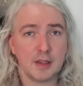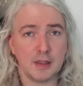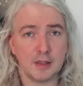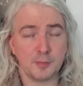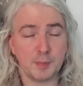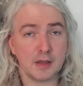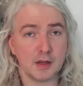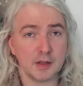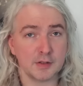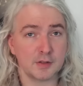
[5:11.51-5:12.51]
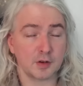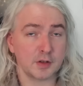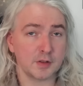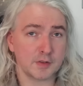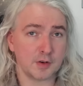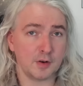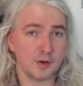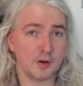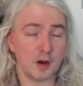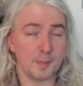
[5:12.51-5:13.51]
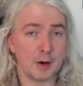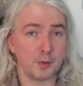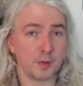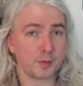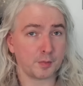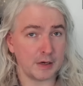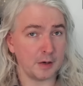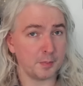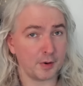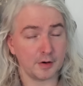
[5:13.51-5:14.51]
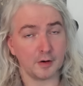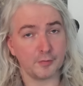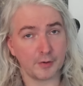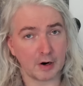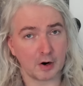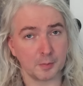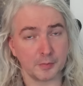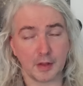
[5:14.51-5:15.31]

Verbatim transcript: is because they're concerned about 3D printed firearms.